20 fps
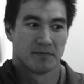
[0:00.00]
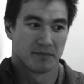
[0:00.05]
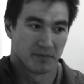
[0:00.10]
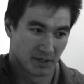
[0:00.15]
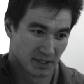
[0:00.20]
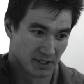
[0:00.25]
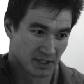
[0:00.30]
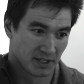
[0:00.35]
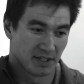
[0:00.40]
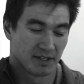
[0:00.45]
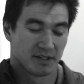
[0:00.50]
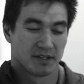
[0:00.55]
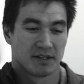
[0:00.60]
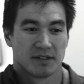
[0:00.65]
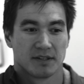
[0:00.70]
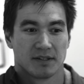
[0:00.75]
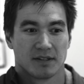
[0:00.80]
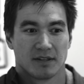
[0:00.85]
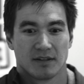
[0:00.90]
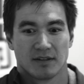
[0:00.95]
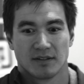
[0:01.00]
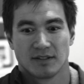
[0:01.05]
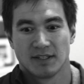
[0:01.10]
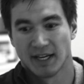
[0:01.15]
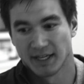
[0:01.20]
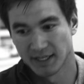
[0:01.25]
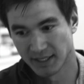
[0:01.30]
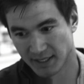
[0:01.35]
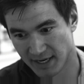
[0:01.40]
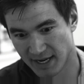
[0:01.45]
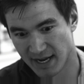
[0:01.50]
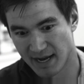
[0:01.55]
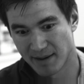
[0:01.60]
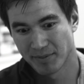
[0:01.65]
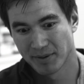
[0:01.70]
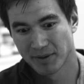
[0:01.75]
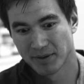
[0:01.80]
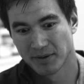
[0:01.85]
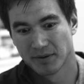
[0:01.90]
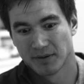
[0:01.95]
eat, take a
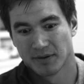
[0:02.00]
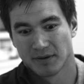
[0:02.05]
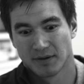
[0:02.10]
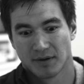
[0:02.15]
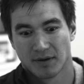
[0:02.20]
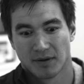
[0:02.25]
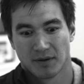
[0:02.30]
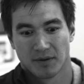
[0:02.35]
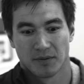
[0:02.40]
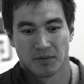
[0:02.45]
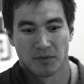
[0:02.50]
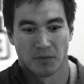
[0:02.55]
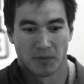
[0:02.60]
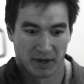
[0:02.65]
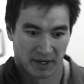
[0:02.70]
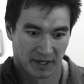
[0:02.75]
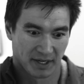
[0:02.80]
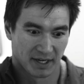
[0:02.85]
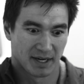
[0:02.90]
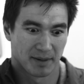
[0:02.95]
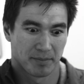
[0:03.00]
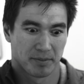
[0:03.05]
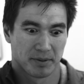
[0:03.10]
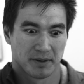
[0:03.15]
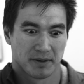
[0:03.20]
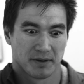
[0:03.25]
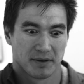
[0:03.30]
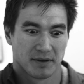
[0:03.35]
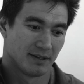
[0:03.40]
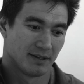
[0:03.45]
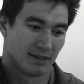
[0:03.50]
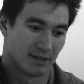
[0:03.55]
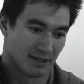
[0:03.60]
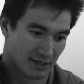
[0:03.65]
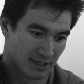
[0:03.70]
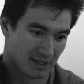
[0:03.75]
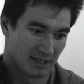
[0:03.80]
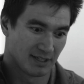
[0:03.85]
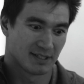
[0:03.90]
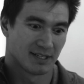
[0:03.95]
nap, wake up,
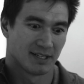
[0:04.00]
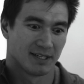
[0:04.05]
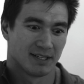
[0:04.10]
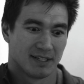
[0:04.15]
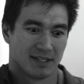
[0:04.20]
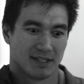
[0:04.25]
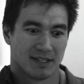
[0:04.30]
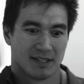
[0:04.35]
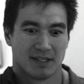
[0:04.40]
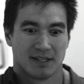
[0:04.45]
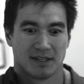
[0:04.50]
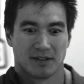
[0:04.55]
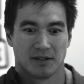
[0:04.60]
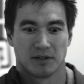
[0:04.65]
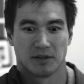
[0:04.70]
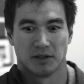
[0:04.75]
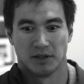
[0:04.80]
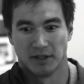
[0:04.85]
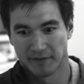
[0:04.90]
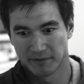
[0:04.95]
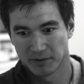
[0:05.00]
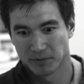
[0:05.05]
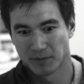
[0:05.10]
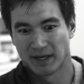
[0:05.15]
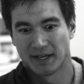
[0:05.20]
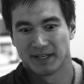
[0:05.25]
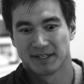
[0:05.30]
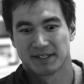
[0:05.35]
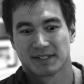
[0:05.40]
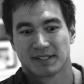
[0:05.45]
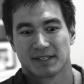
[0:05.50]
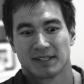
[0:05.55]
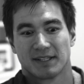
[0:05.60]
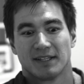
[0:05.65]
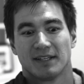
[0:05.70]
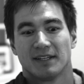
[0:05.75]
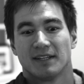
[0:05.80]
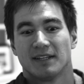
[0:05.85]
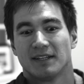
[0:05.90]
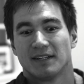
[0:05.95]
eat, lift weights,
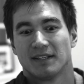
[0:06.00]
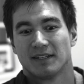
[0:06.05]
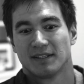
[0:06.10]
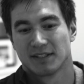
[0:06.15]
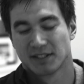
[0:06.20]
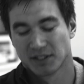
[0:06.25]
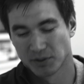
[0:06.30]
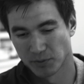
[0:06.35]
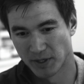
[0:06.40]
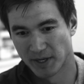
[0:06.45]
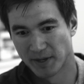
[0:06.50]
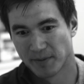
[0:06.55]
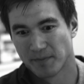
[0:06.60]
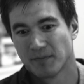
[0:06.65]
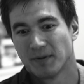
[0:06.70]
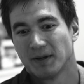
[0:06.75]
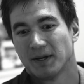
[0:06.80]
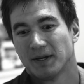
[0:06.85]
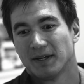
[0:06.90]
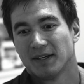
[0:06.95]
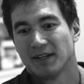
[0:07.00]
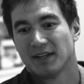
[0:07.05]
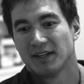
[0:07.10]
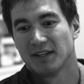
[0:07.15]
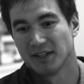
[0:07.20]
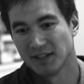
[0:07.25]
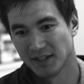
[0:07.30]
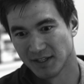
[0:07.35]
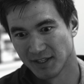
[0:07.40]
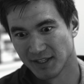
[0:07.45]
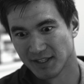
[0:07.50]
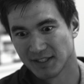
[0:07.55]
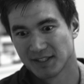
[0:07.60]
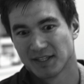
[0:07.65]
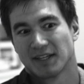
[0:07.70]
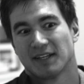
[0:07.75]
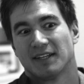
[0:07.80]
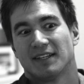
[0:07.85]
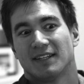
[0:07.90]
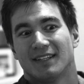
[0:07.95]
swim,
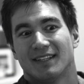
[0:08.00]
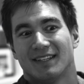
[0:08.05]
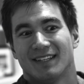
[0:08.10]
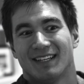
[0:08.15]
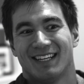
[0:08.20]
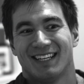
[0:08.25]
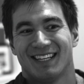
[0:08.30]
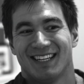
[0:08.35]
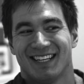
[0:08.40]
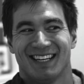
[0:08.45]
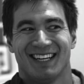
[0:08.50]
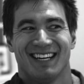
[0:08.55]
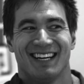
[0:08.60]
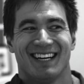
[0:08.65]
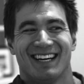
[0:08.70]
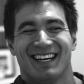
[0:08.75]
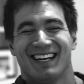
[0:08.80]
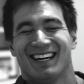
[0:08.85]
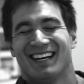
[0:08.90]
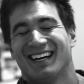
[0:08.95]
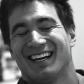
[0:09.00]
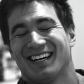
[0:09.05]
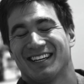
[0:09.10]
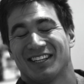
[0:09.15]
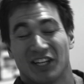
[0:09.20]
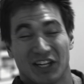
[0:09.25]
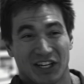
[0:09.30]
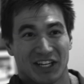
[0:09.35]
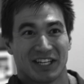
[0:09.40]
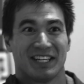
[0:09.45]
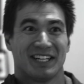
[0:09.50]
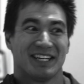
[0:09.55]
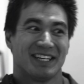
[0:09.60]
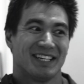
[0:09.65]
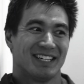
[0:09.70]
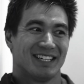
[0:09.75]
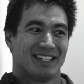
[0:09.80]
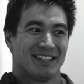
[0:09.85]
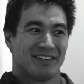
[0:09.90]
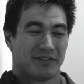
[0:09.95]
eat, cook
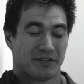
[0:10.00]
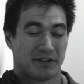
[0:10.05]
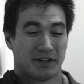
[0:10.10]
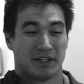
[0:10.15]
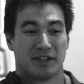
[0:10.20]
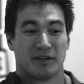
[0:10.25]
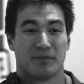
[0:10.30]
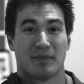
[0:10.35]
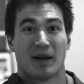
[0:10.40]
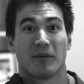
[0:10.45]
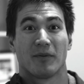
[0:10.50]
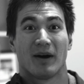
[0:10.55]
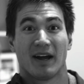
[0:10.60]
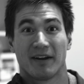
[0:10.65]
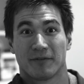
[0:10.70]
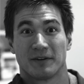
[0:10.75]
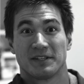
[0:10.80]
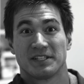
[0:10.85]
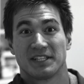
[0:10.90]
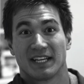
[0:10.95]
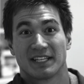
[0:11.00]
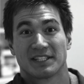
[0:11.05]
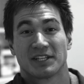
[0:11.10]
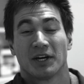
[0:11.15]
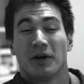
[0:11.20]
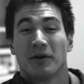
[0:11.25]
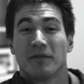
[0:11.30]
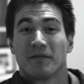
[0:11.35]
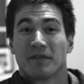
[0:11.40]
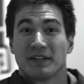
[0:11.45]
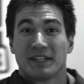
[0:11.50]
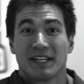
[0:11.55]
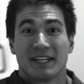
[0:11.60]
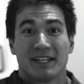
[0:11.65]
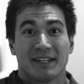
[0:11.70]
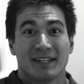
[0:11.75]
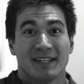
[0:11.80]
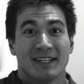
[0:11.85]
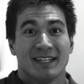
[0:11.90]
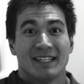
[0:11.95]
for my wife when she gets home for
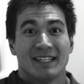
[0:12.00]
dinner,